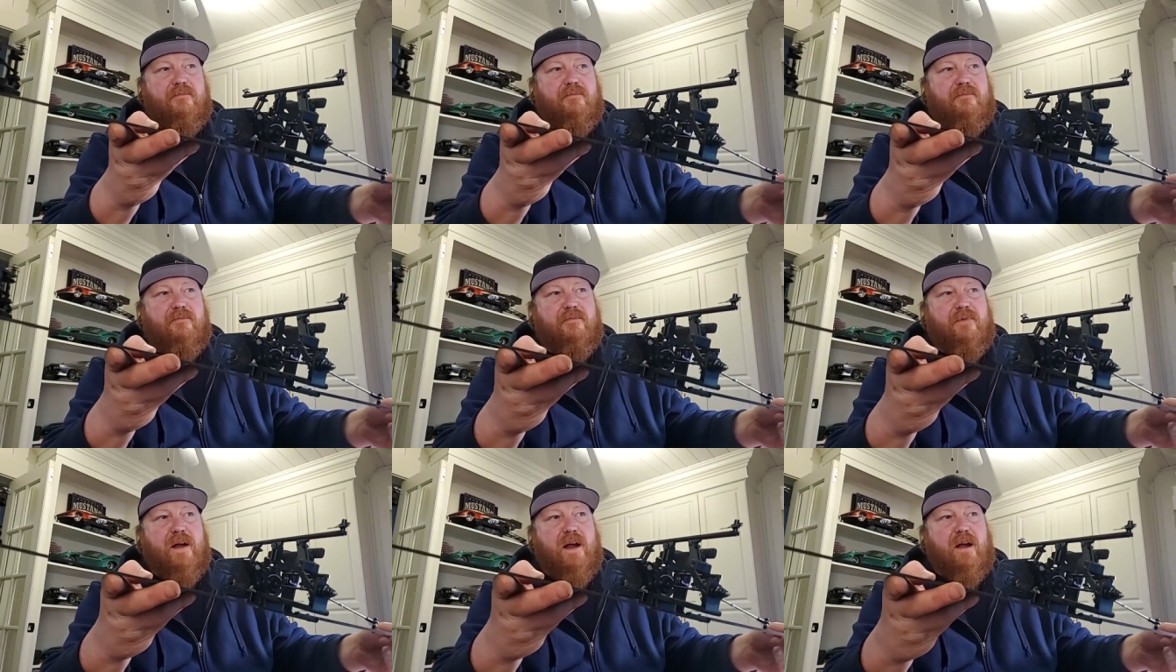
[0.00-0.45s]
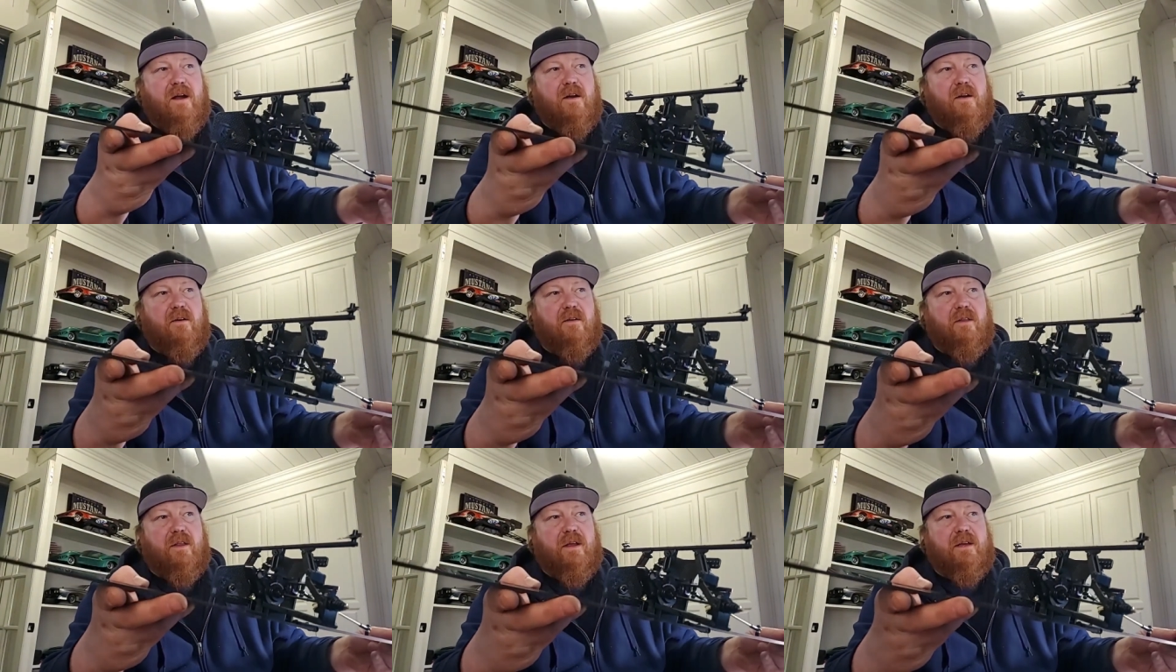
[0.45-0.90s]

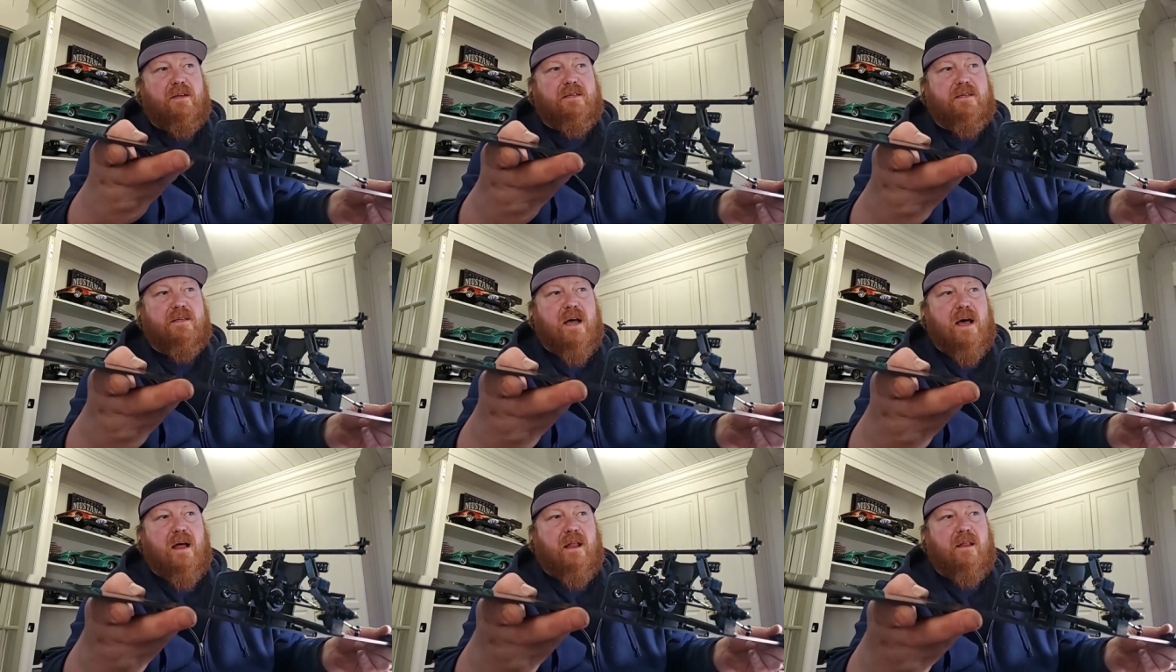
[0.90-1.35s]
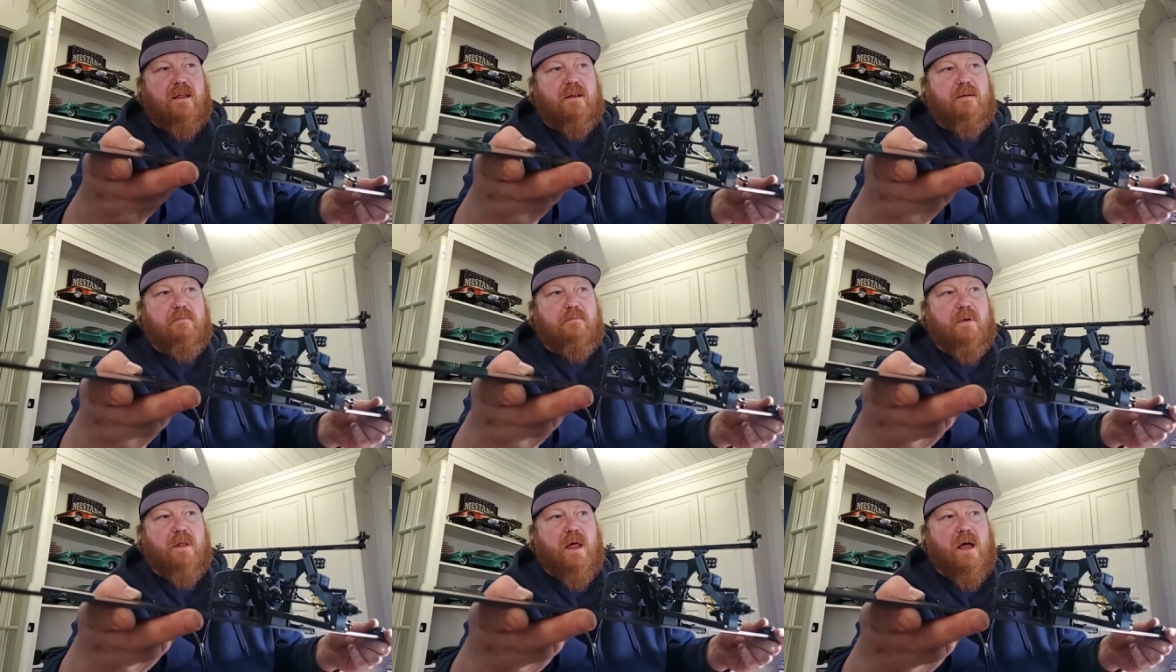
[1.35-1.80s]
fairly
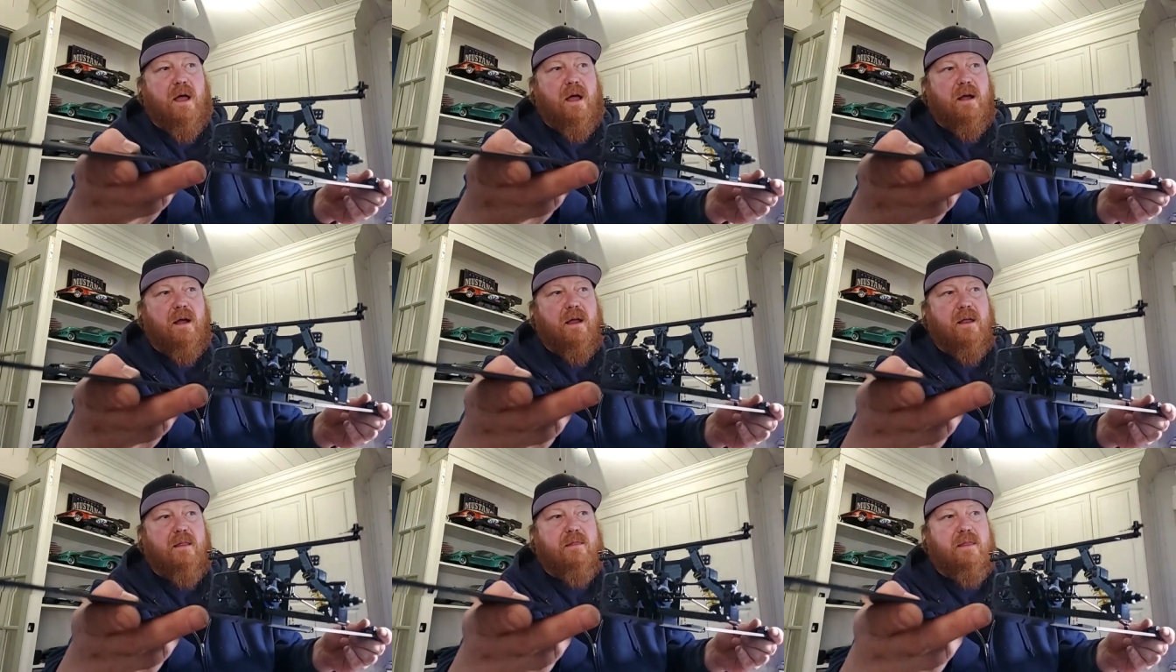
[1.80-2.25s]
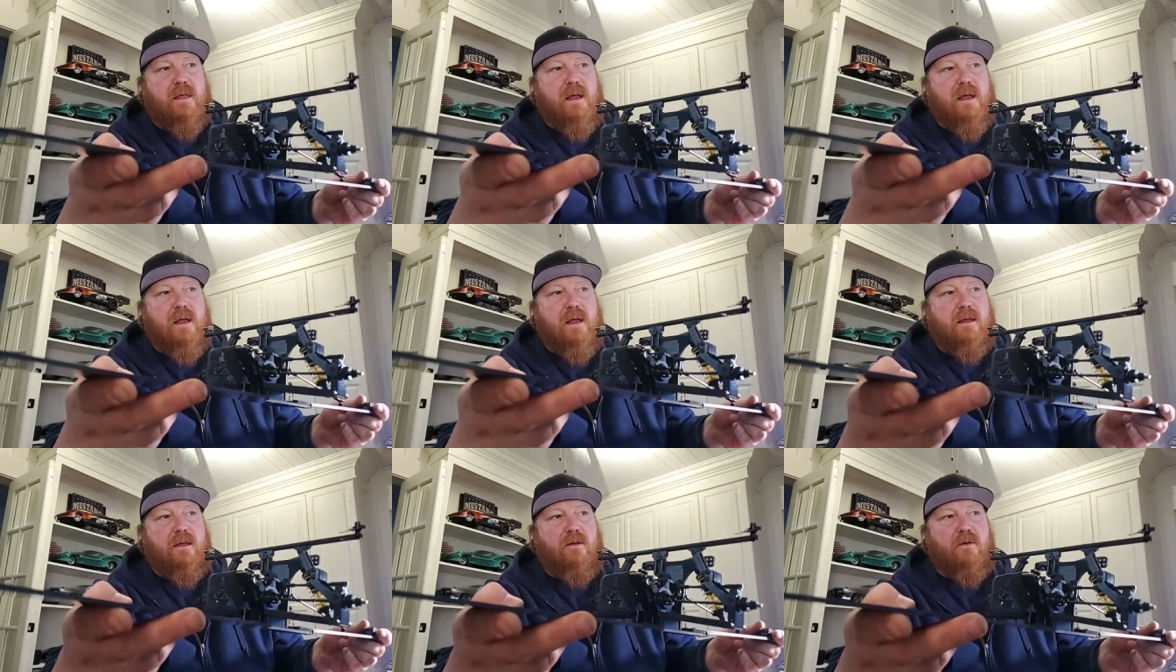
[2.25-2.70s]
solid block. I
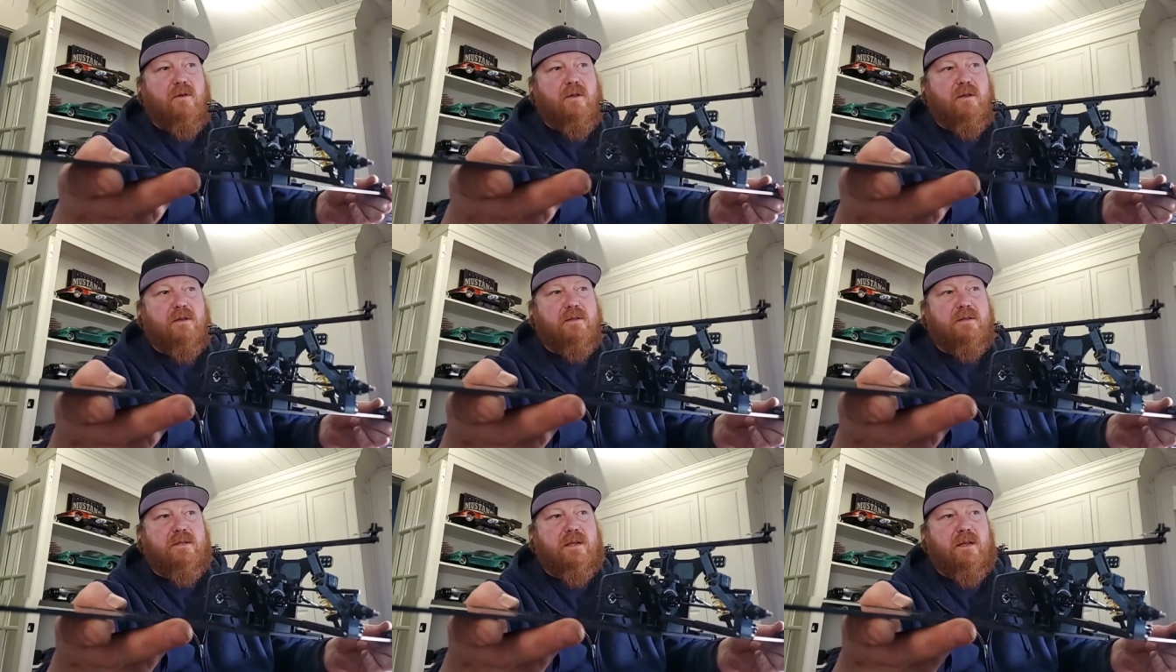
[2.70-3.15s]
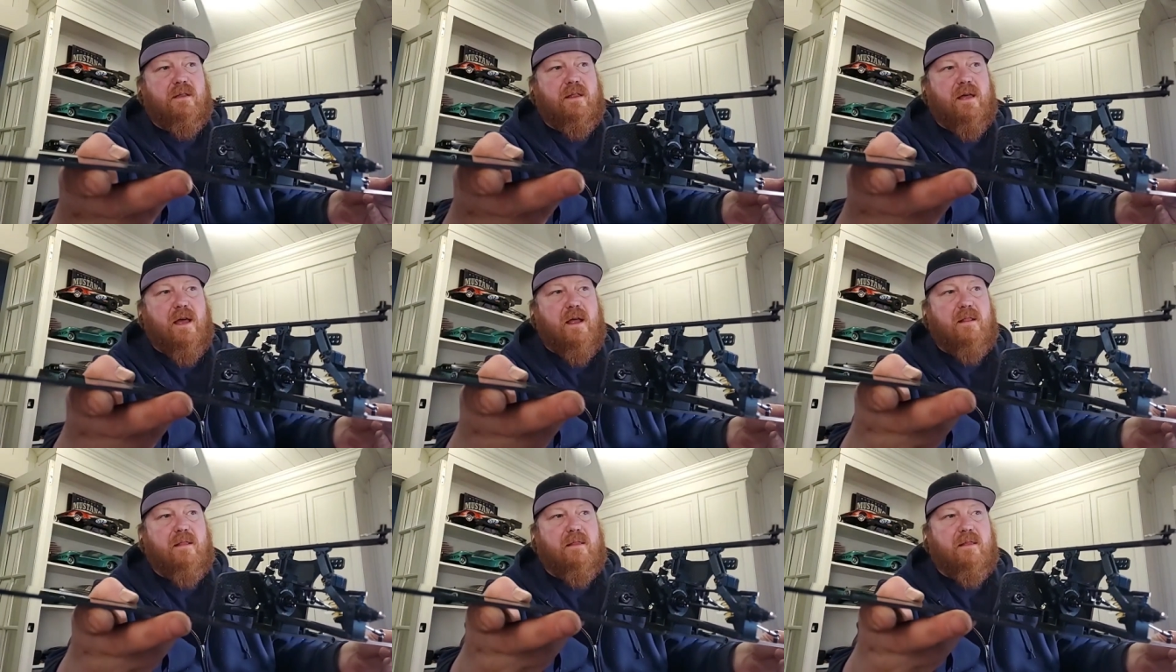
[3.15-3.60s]
think you can see
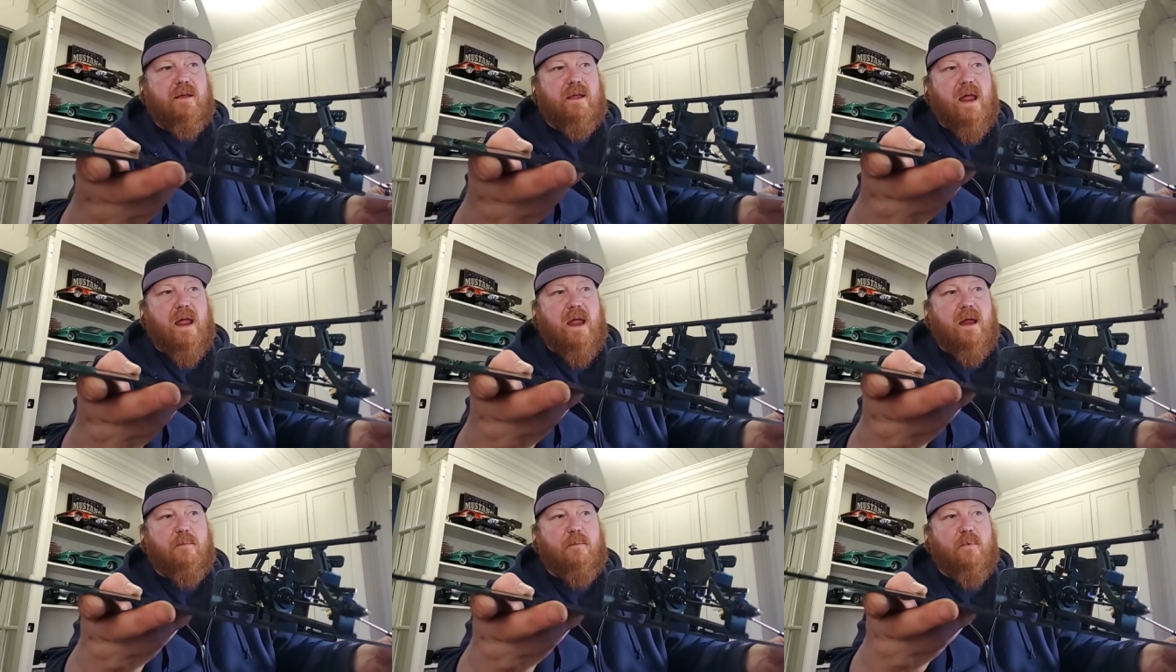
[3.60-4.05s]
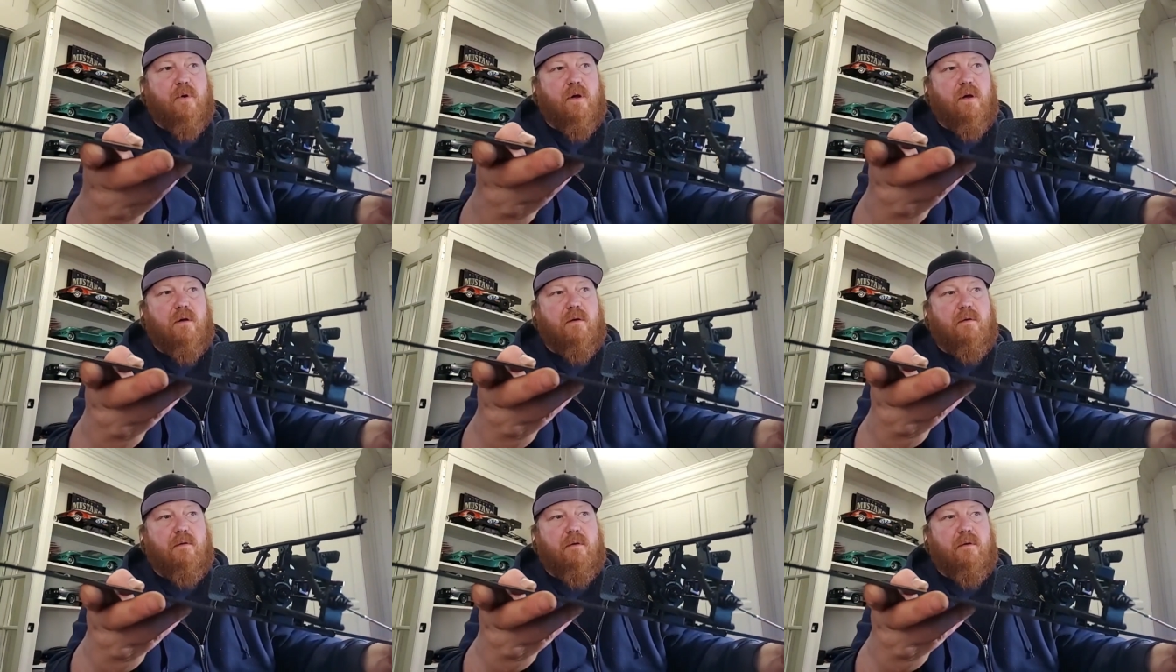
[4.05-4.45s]
that in the camera.